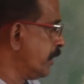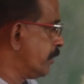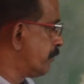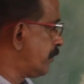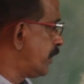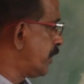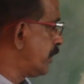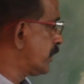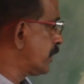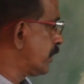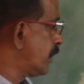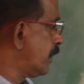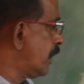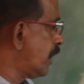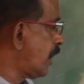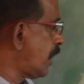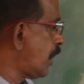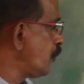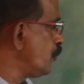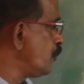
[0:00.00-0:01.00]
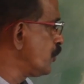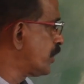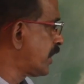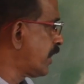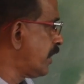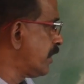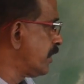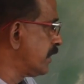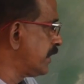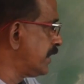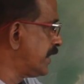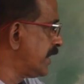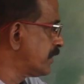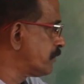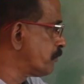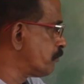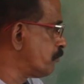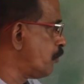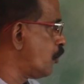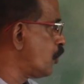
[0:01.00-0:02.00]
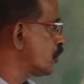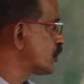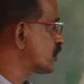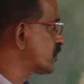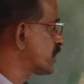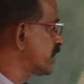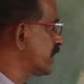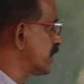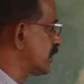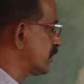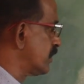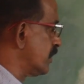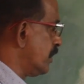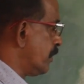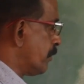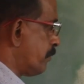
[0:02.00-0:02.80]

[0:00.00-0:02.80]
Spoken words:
But how you can get more strength?